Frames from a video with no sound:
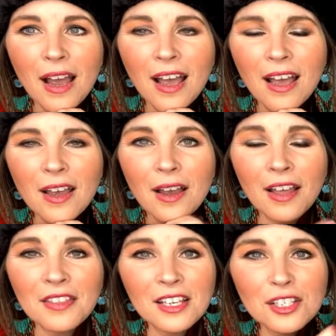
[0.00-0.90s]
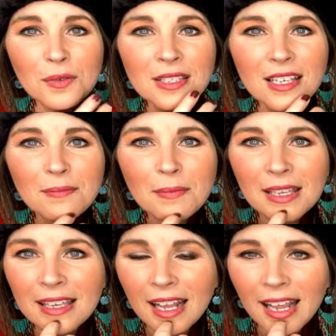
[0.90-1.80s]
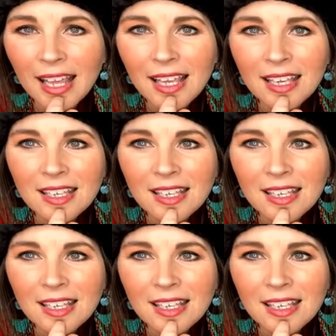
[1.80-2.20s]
uh, I think she was in McKinney